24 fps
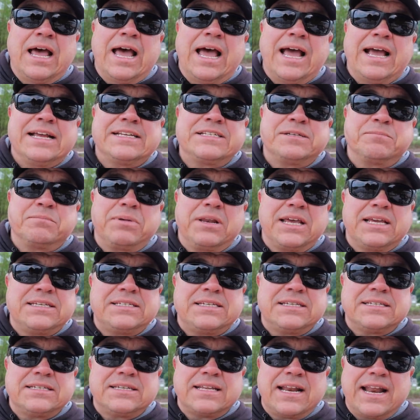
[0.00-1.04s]
I had some
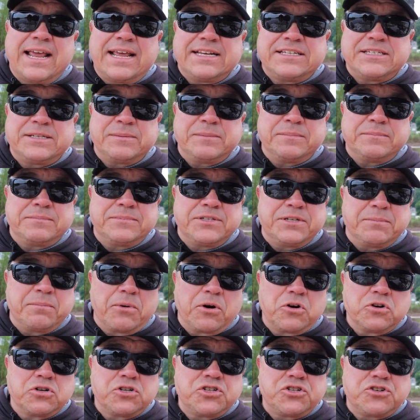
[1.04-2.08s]
places that had some
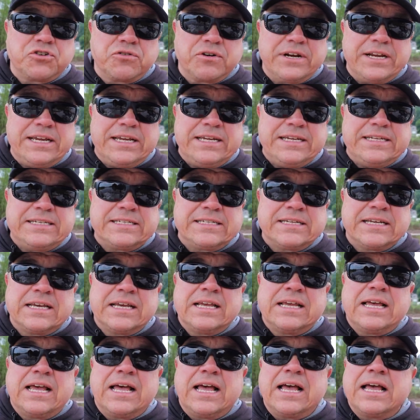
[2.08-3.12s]
submerged trees,
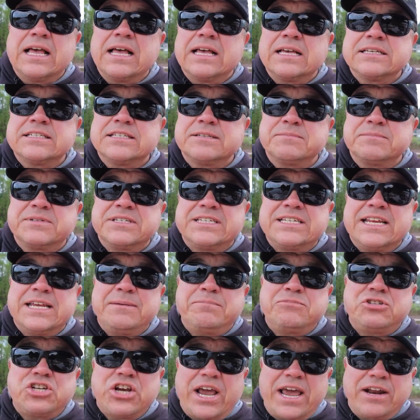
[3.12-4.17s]
uh, some
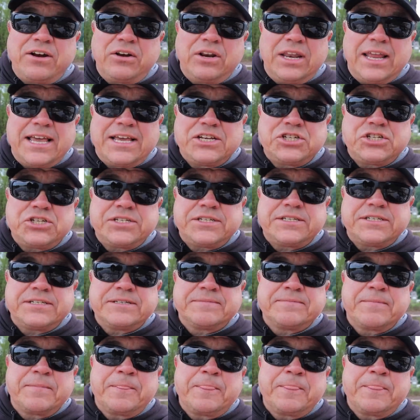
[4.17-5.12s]
steep channel ledges,